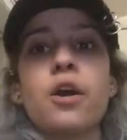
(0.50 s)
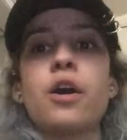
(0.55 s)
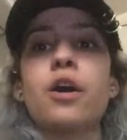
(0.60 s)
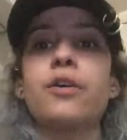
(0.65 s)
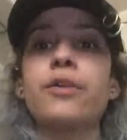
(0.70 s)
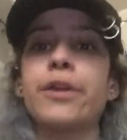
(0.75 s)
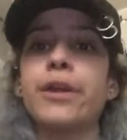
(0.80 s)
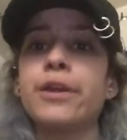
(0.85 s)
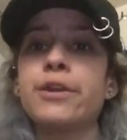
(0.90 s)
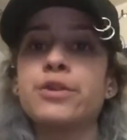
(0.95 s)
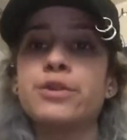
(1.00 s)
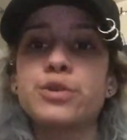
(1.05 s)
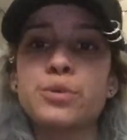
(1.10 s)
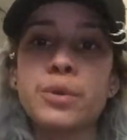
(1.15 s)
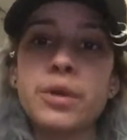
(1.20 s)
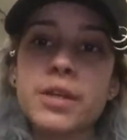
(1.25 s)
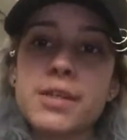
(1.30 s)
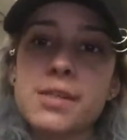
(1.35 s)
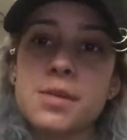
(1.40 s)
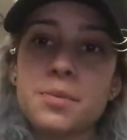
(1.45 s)
Alright, so
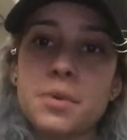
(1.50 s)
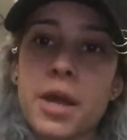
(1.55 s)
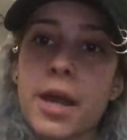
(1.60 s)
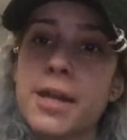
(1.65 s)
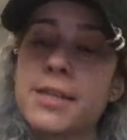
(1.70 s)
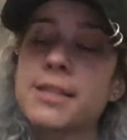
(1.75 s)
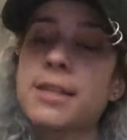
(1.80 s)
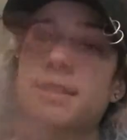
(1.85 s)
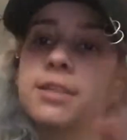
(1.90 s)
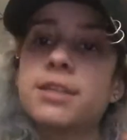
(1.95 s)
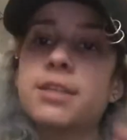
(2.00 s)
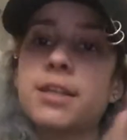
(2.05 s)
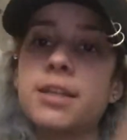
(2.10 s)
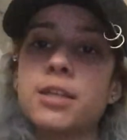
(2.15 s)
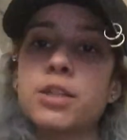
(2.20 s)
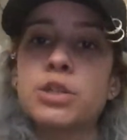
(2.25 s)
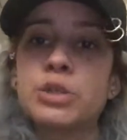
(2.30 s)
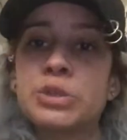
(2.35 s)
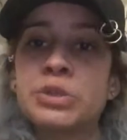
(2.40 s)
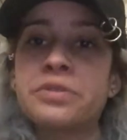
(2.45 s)
what is up, guys? I
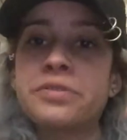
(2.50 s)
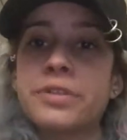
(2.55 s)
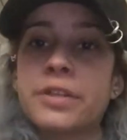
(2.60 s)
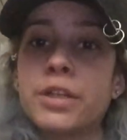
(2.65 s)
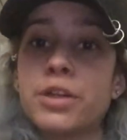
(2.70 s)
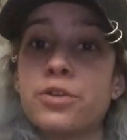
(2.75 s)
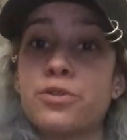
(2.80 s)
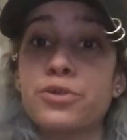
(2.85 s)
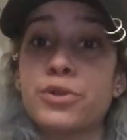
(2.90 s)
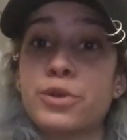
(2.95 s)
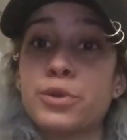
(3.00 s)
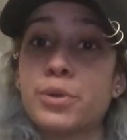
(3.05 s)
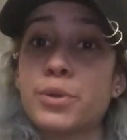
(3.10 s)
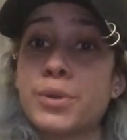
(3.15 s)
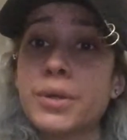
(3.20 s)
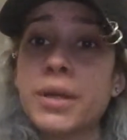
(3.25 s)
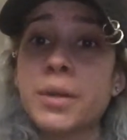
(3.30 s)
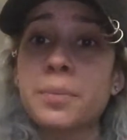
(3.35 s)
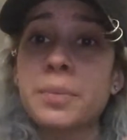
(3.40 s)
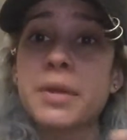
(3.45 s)
decided to do a video real
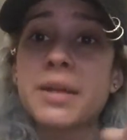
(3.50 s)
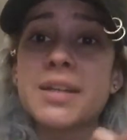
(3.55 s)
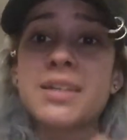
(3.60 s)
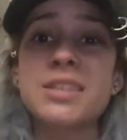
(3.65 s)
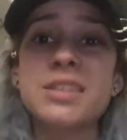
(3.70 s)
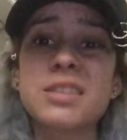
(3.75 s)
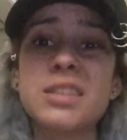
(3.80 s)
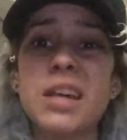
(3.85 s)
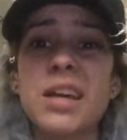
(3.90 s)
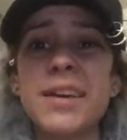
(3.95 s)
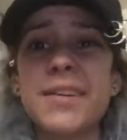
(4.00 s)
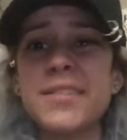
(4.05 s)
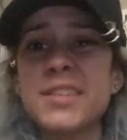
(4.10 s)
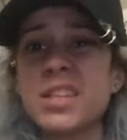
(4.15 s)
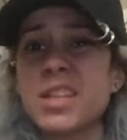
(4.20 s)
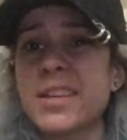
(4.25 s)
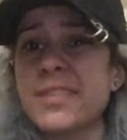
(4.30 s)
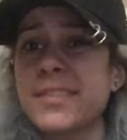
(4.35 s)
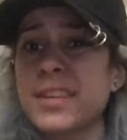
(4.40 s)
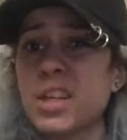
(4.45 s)
quick because I haven't
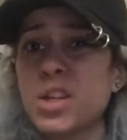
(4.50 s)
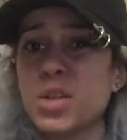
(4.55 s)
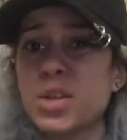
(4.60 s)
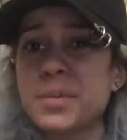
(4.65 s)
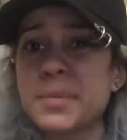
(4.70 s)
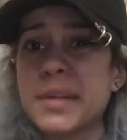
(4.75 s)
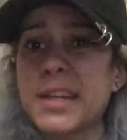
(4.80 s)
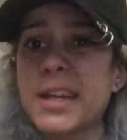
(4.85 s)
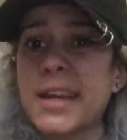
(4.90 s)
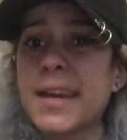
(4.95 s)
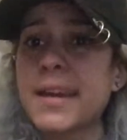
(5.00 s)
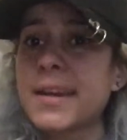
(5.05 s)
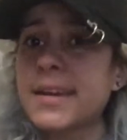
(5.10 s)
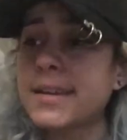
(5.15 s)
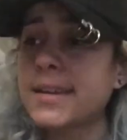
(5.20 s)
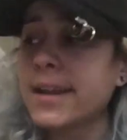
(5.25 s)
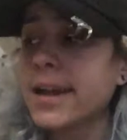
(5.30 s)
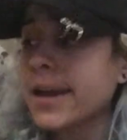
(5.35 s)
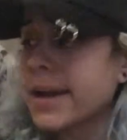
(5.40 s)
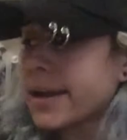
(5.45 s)
done a video in a minute,
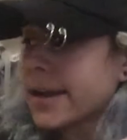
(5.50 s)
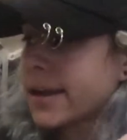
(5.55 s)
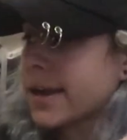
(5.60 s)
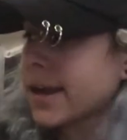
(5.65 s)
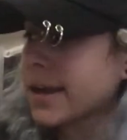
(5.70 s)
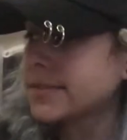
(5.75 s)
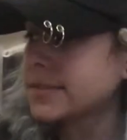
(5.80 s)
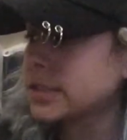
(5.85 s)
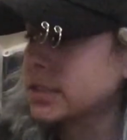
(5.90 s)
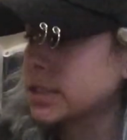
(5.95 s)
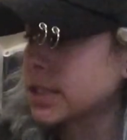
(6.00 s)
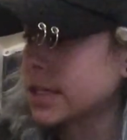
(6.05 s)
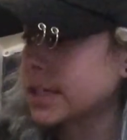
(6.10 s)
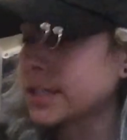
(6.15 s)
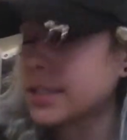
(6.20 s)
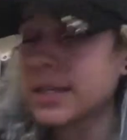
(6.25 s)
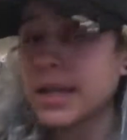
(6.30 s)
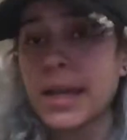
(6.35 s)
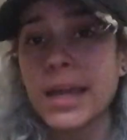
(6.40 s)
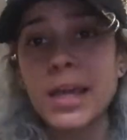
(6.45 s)
and I've
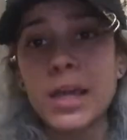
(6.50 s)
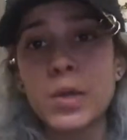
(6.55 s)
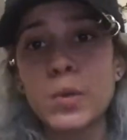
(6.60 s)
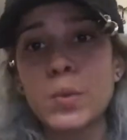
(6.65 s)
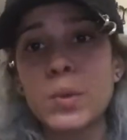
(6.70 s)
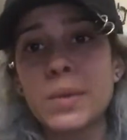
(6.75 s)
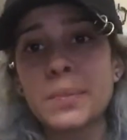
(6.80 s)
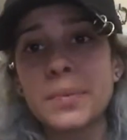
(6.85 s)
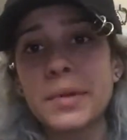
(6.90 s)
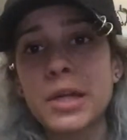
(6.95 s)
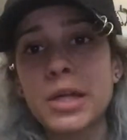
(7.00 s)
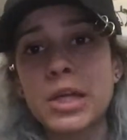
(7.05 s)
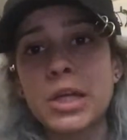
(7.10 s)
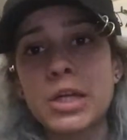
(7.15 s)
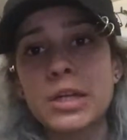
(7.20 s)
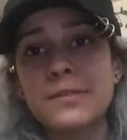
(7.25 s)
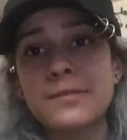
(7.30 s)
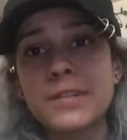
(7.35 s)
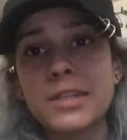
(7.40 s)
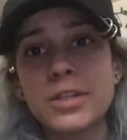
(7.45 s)
decided, hey, what
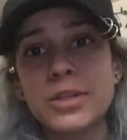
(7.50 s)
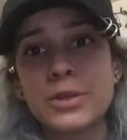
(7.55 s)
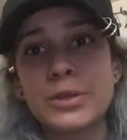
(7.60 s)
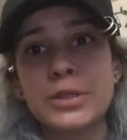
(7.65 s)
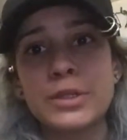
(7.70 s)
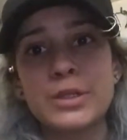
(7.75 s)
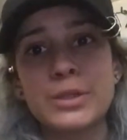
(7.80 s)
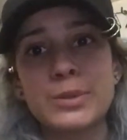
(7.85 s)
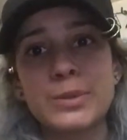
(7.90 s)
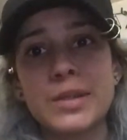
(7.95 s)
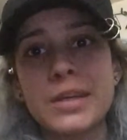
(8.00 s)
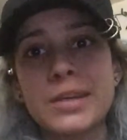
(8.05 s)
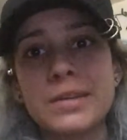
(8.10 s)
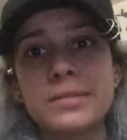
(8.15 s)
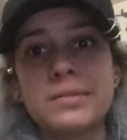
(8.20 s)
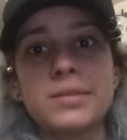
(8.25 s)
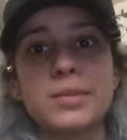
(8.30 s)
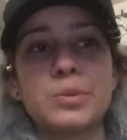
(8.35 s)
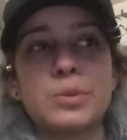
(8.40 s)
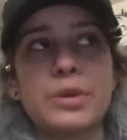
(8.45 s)
better video to do
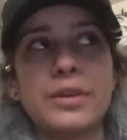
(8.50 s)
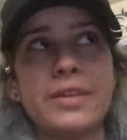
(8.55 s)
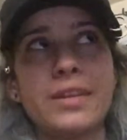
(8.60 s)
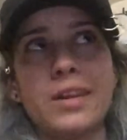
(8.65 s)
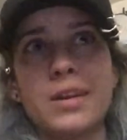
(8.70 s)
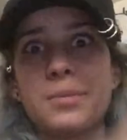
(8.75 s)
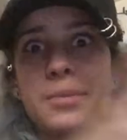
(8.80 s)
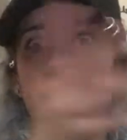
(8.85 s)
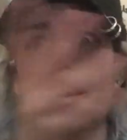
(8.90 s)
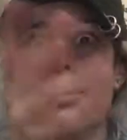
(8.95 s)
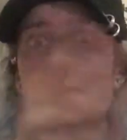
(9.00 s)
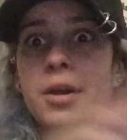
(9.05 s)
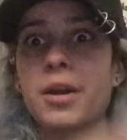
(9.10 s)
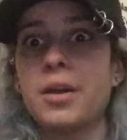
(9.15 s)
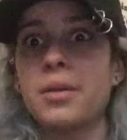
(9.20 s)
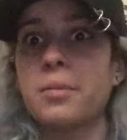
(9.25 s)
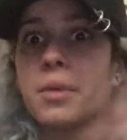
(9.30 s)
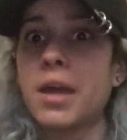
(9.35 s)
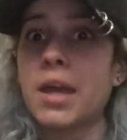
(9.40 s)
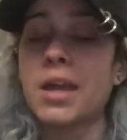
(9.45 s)
than the one that I'm thinking
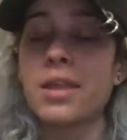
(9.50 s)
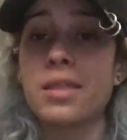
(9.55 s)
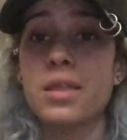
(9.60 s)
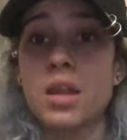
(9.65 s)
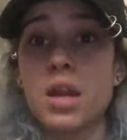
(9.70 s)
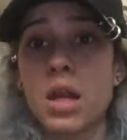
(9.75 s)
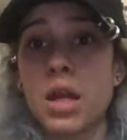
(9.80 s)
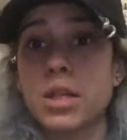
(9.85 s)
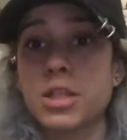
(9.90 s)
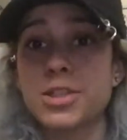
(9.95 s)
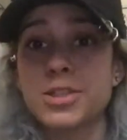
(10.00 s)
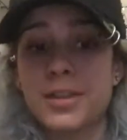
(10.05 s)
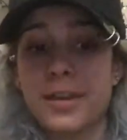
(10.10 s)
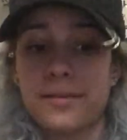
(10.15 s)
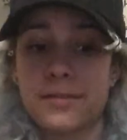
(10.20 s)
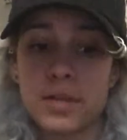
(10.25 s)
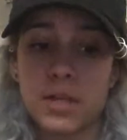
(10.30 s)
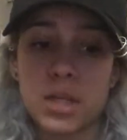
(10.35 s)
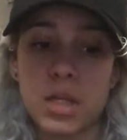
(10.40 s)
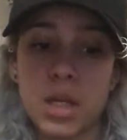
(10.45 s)
about in my head that I just
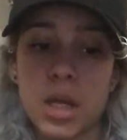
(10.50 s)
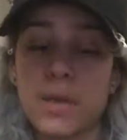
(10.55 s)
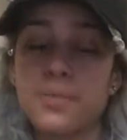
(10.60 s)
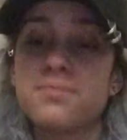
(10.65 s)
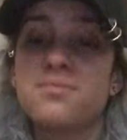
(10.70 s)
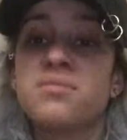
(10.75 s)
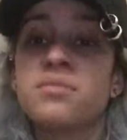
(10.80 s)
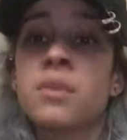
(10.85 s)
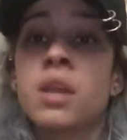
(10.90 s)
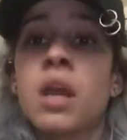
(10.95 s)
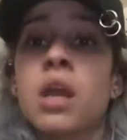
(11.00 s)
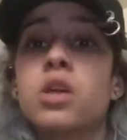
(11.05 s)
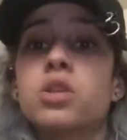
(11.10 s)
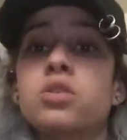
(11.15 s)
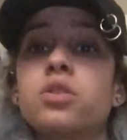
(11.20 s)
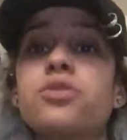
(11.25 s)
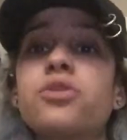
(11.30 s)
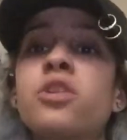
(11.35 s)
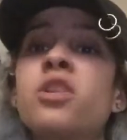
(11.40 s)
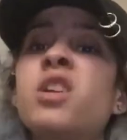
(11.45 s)
haven't done yet.
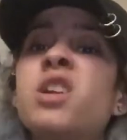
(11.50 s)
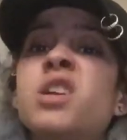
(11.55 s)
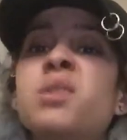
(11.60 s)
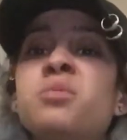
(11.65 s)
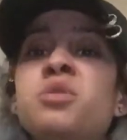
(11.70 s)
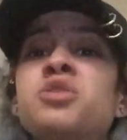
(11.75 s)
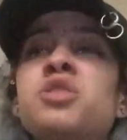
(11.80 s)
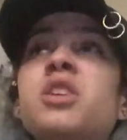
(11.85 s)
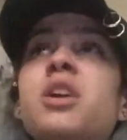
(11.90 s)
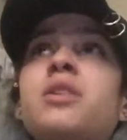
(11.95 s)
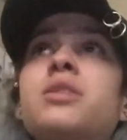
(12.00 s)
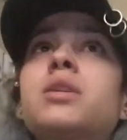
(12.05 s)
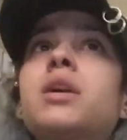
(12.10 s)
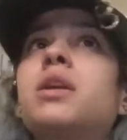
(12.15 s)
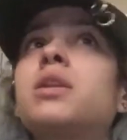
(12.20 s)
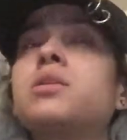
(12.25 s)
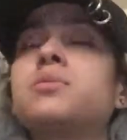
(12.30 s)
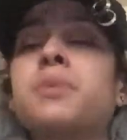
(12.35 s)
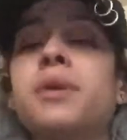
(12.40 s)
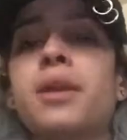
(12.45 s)
So if you hear any music
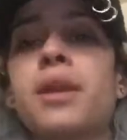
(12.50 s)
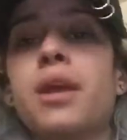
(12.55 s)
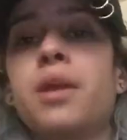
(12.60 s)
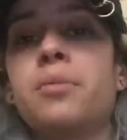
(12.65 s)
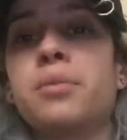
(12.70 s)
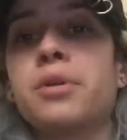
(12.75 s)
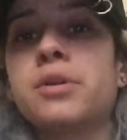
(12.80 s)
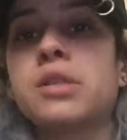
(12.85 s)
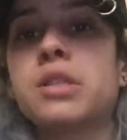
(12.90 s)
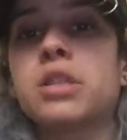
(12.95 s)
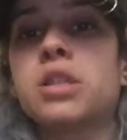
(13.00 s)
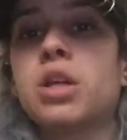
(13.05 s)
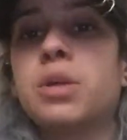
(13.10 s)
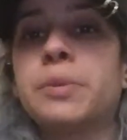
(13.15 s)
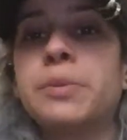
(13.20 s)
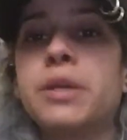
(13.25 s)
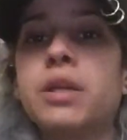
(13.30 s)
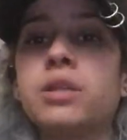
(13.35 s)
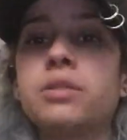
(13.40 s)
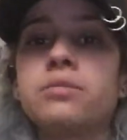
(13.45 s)
outside, it's my neighbors. They're
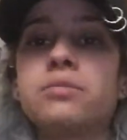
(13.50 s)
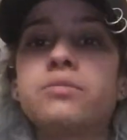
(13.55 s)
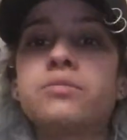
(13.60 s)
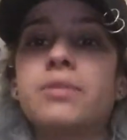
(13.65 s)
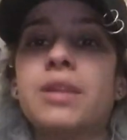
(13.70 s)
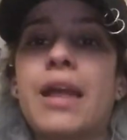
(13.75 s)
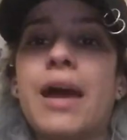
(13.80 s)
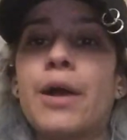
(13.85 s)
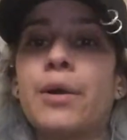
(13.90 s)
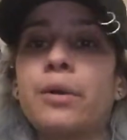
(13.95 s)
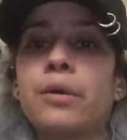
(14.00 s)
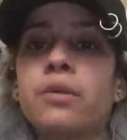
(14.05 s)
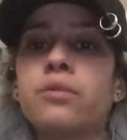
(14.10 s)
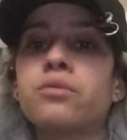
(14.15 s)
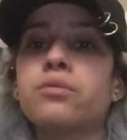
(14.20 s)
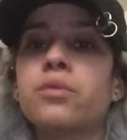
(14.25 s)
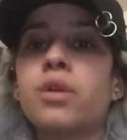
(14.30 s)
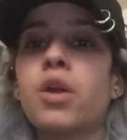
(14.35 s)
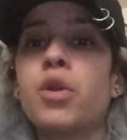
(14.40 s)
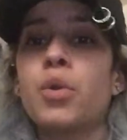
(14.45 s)
being loud
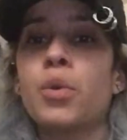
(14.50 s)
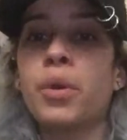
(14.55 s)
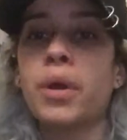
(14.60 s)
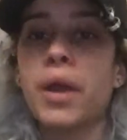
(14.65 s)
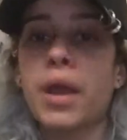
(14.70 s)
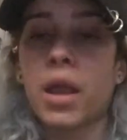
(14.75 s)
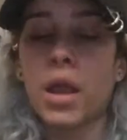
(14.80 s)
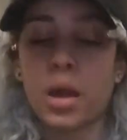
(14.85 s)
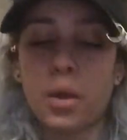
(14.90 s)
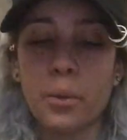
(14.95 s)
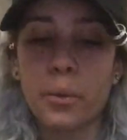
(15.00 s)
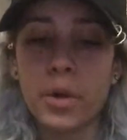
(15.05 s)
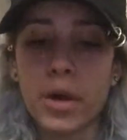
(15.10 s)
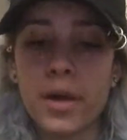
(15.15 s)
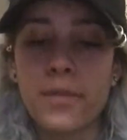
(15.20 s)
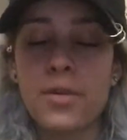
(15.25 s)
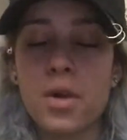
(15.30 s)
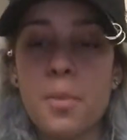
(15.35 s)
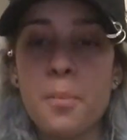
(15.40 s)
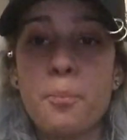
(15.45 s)
and annoying and
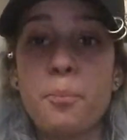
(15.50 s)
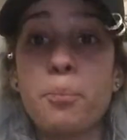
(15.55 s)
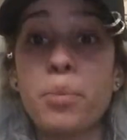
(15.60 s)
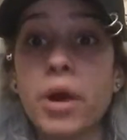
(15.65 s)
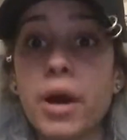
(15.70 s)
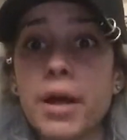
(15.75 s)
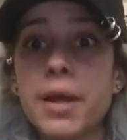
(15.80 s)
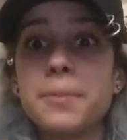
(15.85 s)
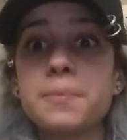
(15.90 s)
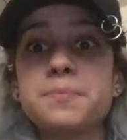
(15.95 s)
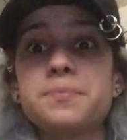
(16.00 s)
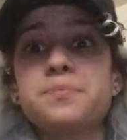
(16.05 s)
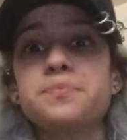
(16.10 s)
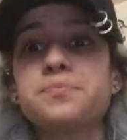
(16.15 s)
whatever. But